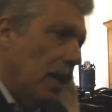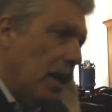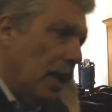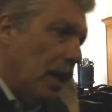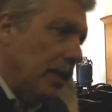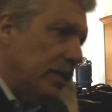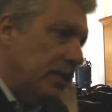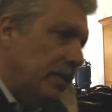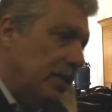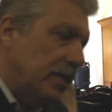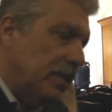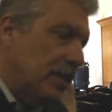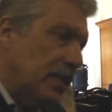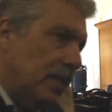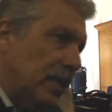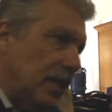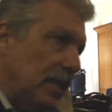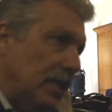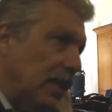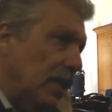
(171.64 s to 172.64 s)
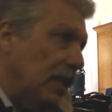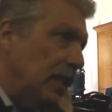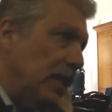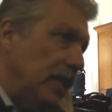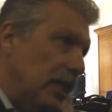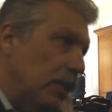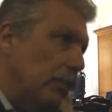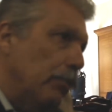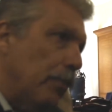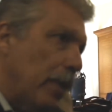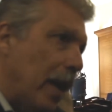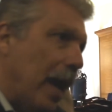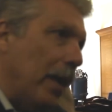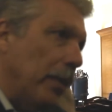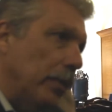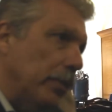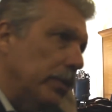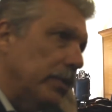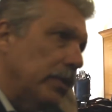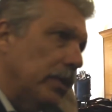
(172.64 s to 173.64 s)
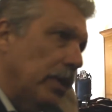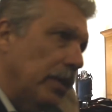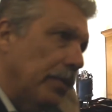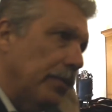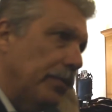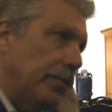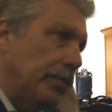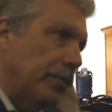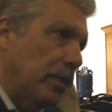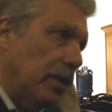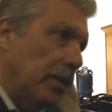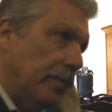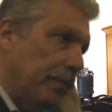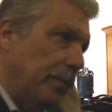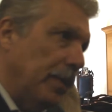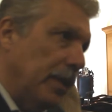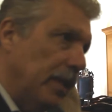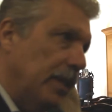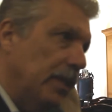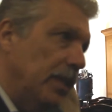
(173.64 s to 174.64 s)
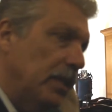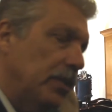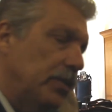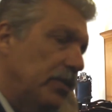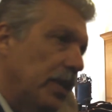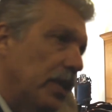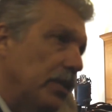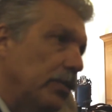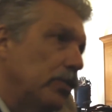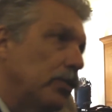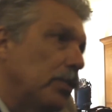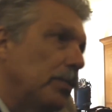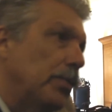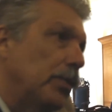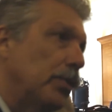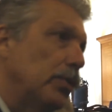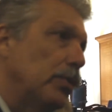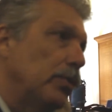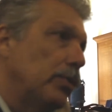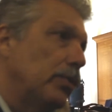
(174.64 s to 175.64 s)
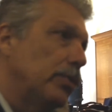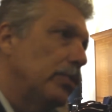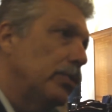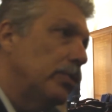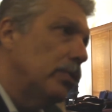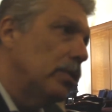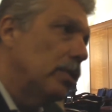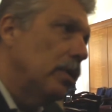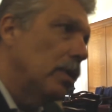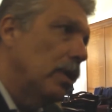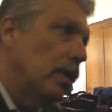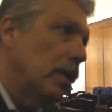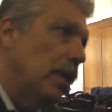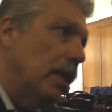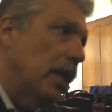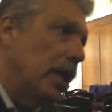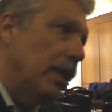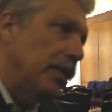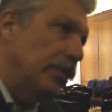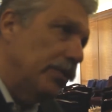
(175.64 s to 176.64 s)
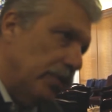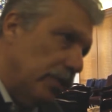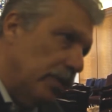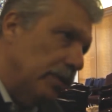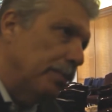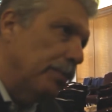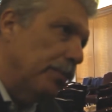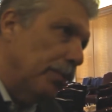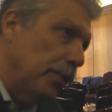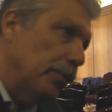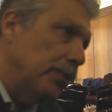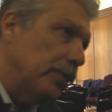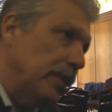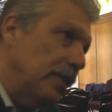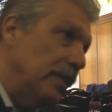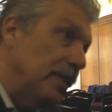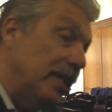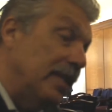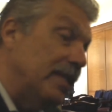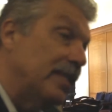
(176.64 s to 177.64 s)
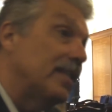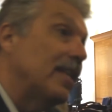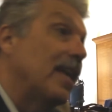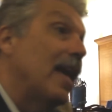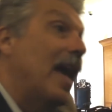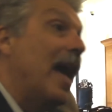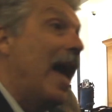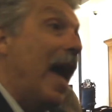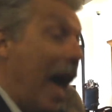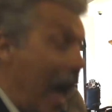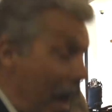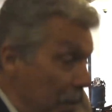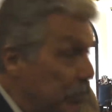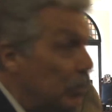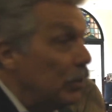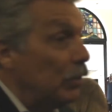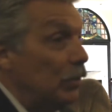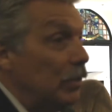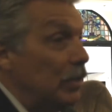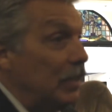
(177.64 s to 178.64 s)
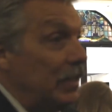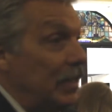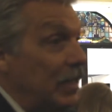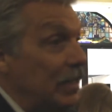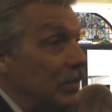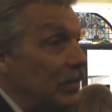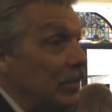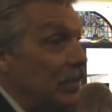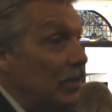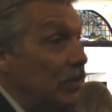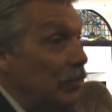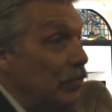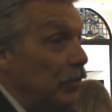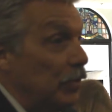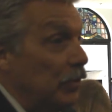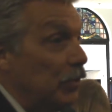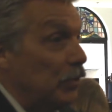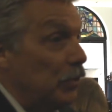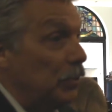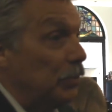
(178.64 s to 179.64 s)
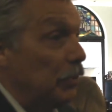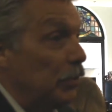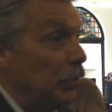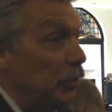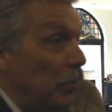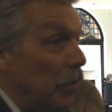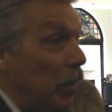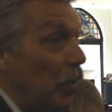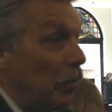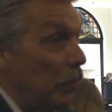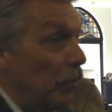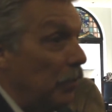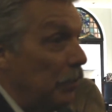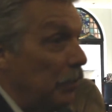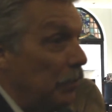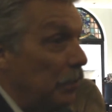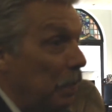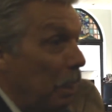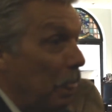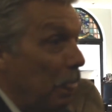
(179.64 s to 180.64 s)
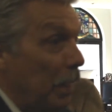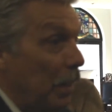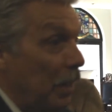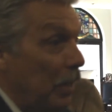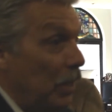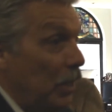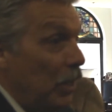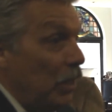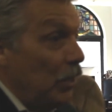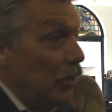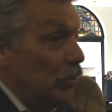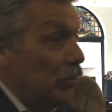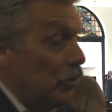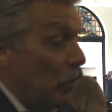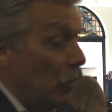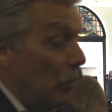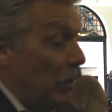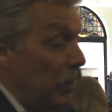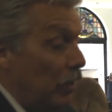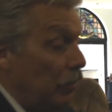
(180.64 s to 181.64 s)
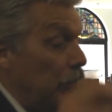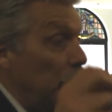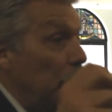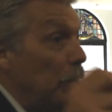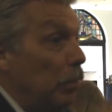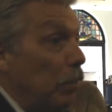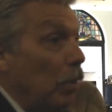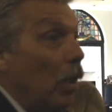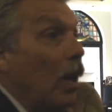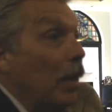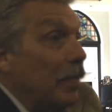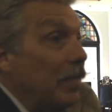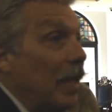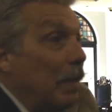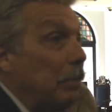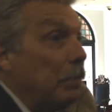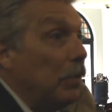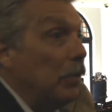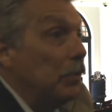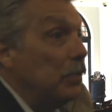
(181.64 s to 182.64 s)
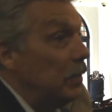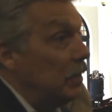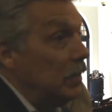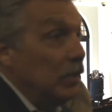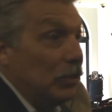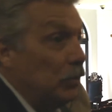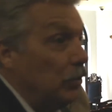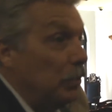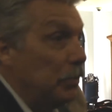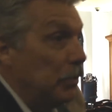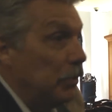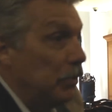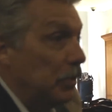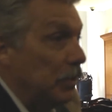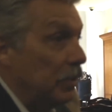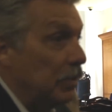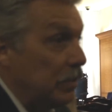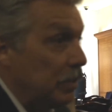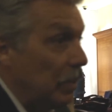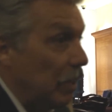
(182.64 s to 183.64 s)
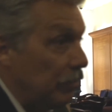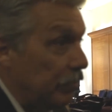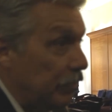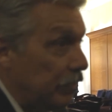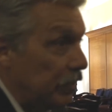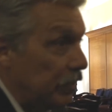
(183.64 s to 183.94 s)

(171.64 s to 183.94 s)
a signaling route of, of malignant cells to produce a certain protein that's absolutely necessary for the tumor to grow. So if you block that protein, the tumor is going to suffer.